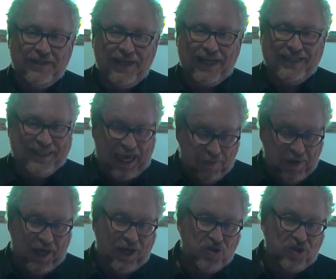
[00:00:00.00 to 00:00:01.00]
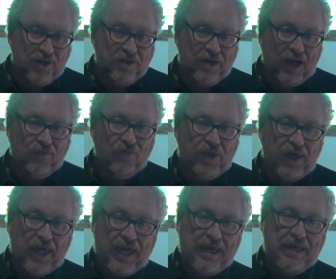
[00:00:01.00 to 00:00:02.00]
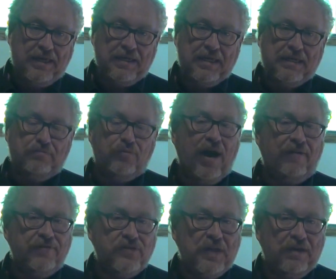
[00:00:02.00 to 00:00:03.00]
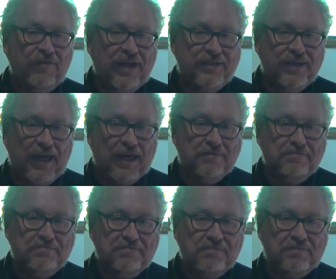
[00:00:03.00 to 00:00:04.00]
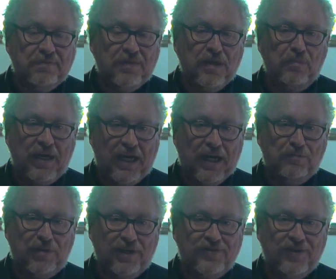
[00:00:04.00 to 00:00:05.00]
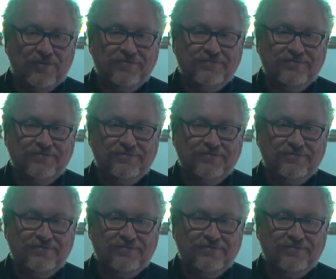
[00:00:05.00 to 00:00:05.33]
examination of the prophecy of Isaiah. May God bless you.